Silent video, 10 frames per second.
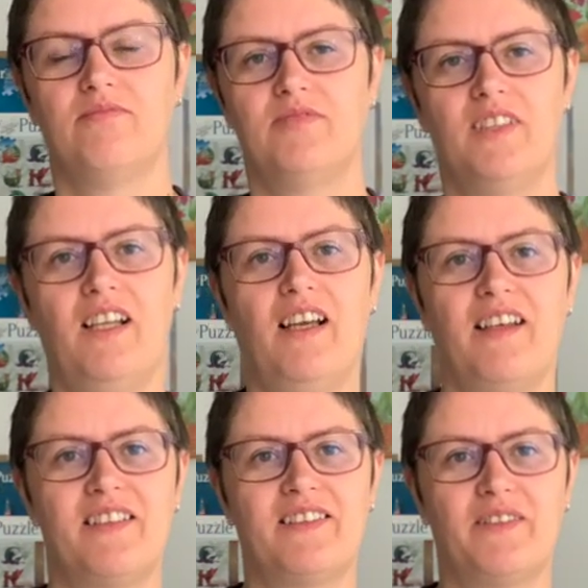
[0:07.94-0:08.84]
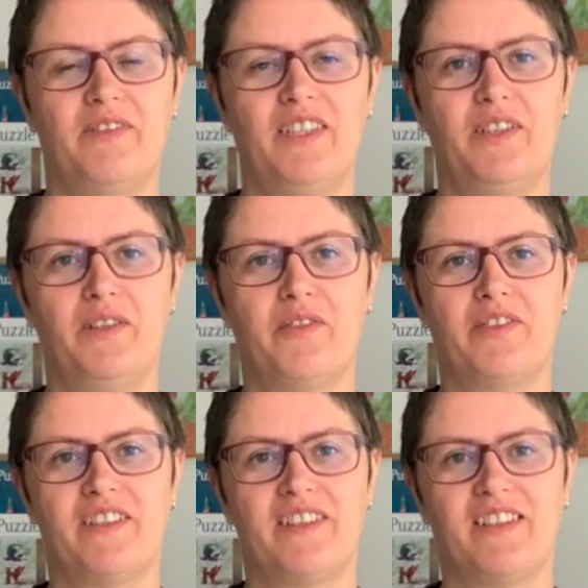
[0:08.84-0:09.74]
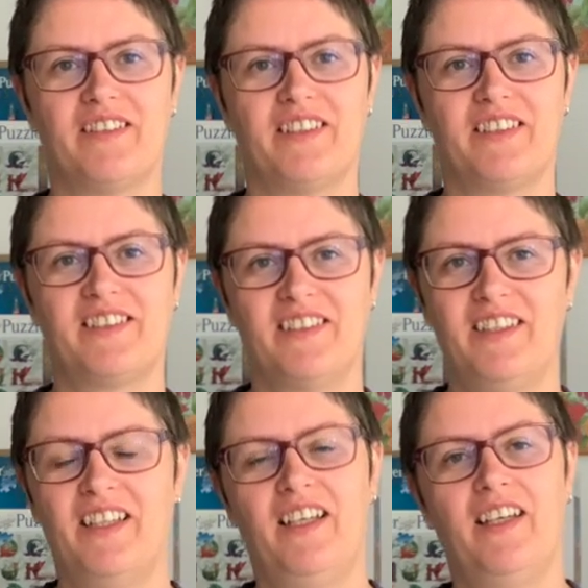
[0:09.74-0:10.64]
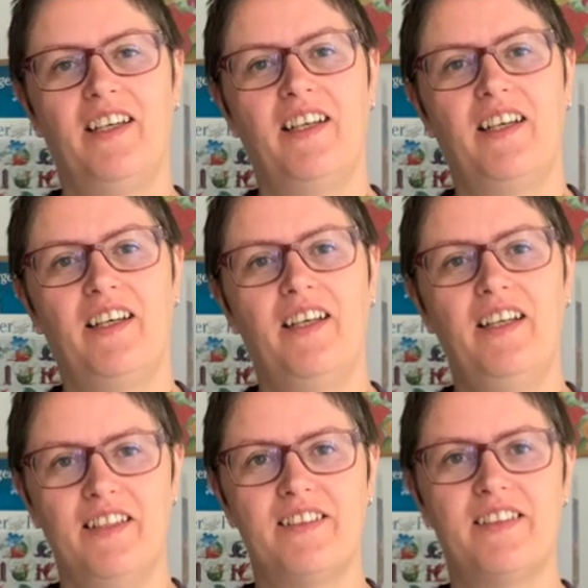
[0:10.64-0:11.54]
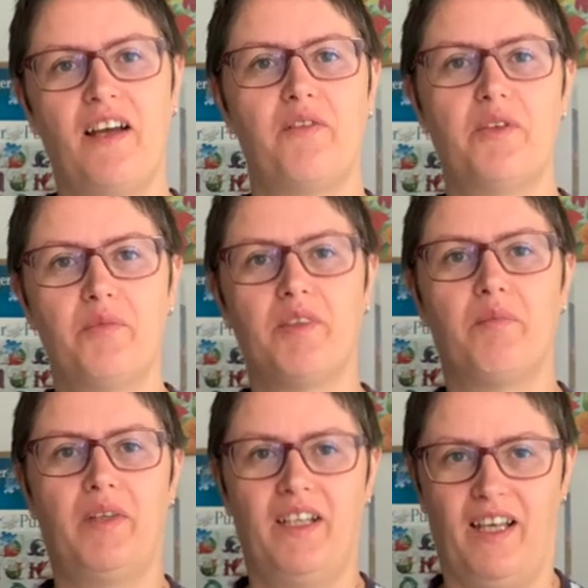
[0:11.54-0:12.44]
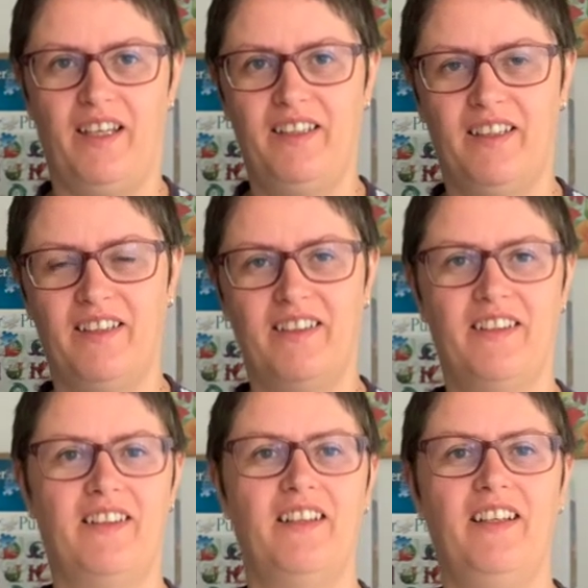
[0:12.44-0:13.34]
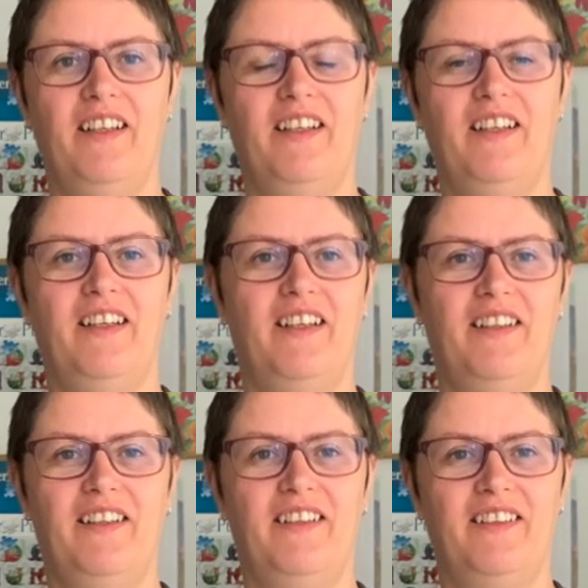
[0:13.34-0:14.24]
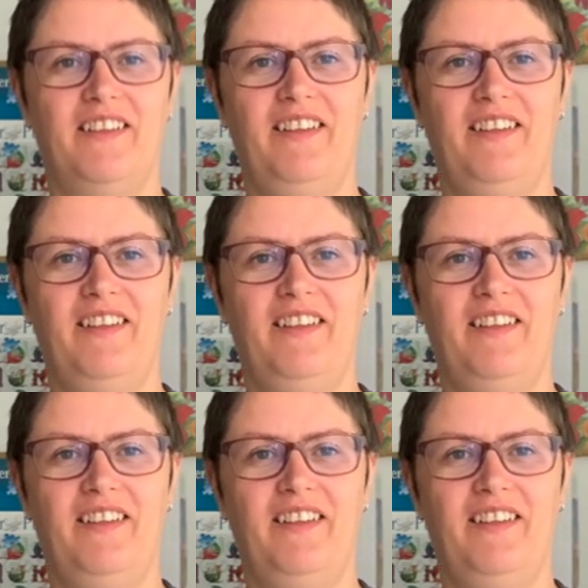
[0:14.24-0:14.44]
The last video of the series. It's now room number 9. Yeah.